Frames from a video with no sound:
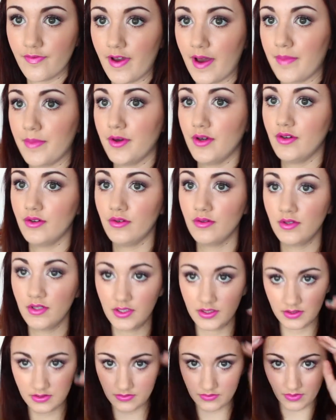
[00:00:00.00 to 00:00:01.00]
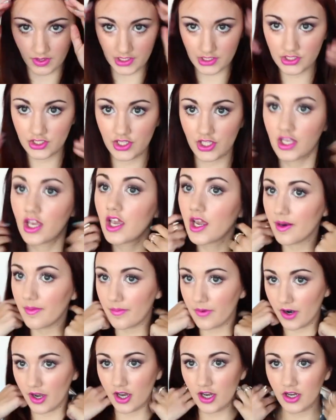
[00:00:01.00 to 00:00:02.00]
Fabu, watch the
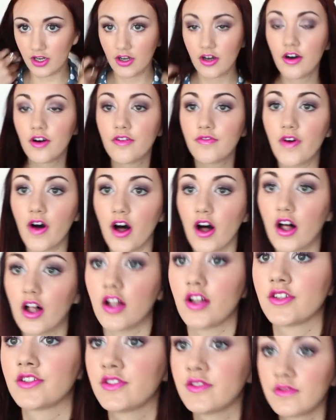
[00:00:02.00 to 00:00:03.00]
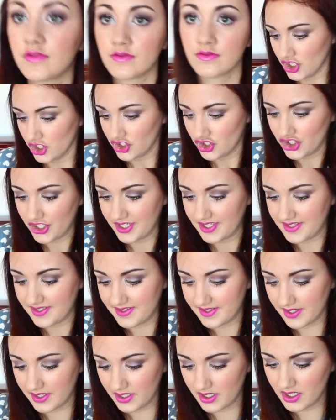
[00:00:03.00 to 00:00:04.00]
camera. fall.
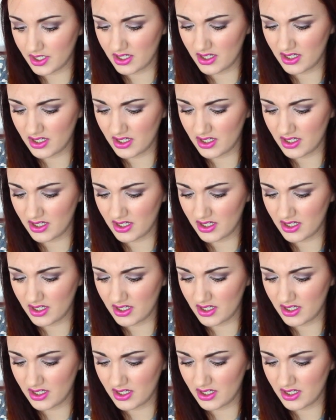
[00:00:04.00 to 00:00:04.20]
Shiz.